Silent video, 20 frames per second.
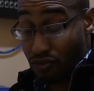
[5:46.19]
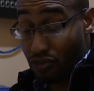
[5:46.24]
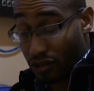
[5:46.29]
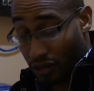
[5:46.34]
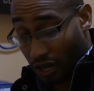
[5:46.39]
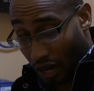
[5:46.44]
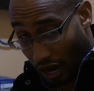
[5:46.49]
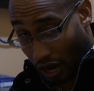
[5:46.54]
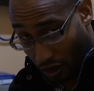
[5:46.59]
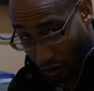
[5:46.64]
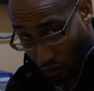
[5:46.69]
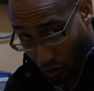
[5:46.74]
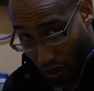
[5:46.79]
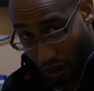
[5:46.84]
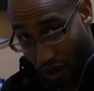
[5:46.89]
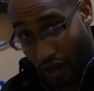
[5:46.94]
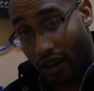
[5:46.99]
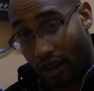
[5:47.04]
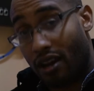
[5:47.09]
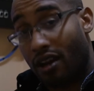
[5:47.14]
start
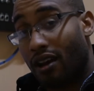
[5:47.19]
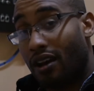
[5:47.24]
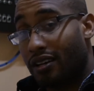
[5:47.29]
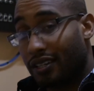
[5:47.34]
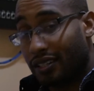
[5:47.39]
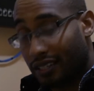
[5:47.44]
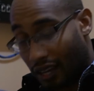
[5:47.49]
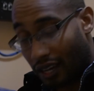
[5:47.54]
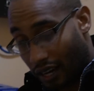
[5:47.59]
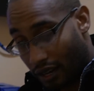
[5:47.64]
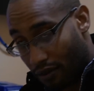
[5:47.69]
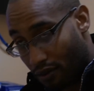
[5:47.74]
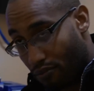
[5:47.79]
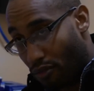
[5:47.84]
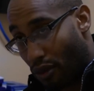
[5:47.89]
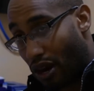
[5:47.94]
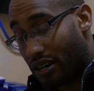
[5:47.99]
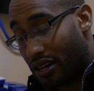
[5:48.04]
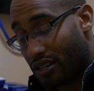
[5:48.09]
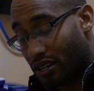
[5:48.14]
working on the side,
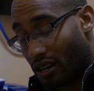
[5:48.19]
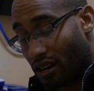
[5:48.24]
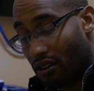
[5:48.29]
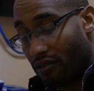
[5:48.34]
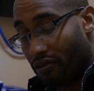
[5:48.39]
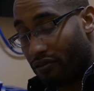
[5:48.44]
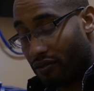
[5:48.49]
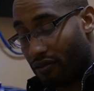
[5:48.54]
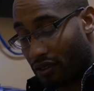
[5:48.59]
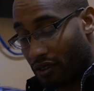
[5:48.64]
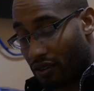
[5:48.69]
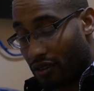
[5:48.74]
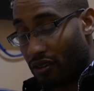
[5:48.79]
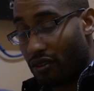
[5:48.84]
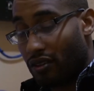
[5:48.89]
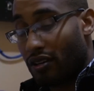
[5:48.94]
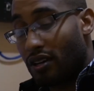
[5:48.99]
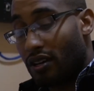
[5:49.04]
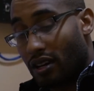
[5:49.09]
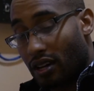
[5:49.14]
branch off,
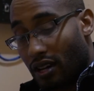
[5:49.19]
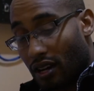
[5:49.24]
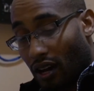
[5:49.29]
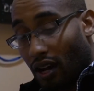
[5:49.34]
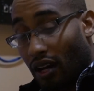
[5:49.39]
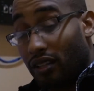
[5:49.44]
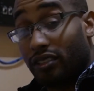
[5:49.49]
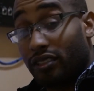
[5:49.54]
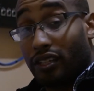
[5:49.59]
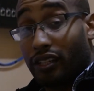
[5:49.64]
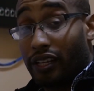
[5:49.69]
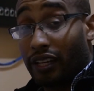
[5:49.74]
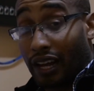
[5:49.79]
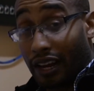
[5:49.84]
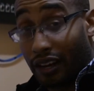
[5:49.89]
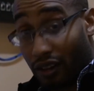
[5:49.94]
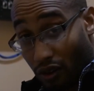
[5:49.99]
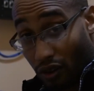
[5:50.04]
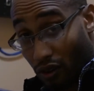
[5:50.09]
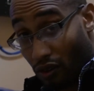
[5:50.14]
until you
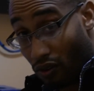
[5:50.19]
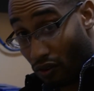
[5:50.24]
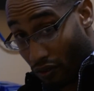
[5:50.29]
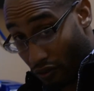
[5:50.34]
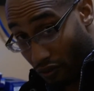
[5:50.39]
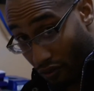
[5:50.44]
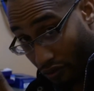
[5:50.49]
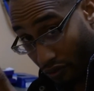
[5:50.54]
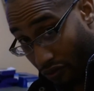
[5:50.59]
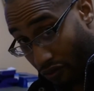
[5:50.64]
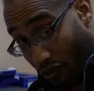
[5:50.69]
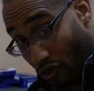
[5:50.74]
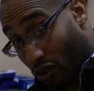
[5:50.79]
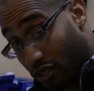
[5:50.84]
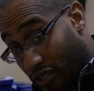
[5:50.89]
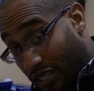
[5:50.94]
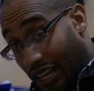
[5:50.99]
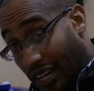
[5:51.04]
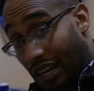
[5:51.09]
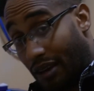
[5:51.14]
can go
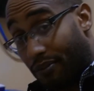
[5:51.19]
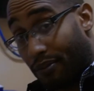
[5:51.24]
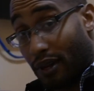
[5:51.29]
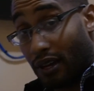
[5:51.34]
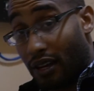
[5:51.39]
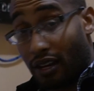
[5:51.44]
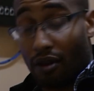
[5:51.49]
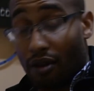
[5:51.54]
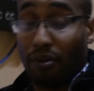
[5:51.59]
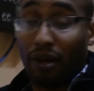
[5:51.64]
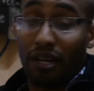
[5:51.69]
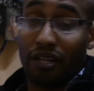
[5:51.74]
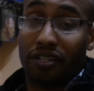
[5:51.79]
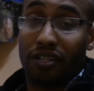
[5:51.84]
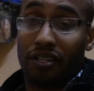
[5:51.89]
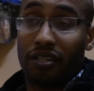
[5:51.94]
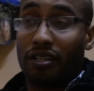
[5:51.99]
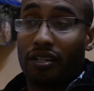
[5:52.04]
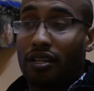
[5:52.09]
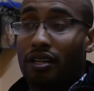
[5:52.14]
full time in your passion.